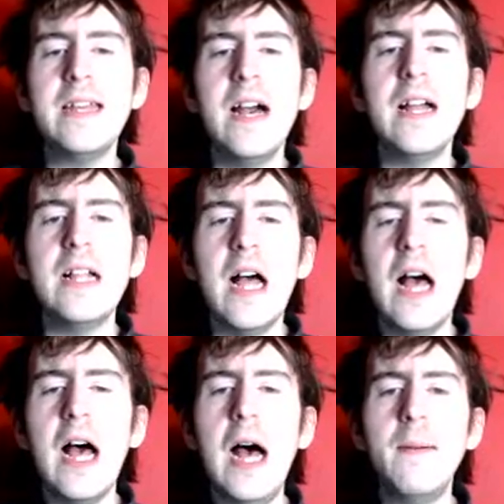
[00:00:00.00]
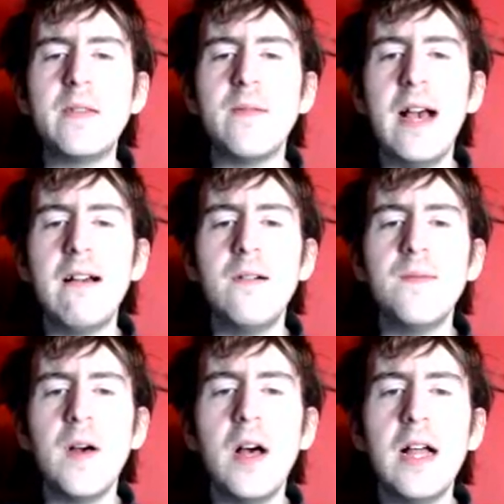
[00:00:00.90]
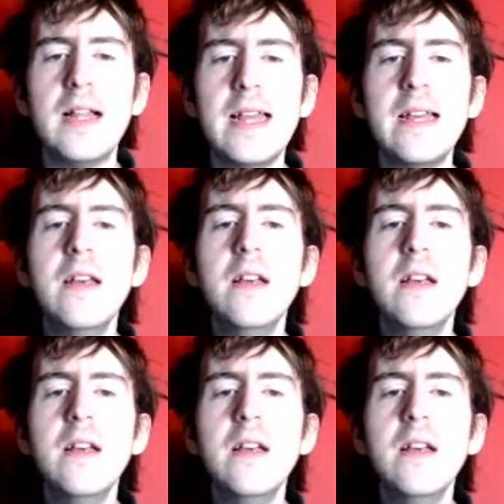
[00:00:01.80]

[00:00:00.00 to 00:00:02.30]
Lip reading: your love is where I'm falling,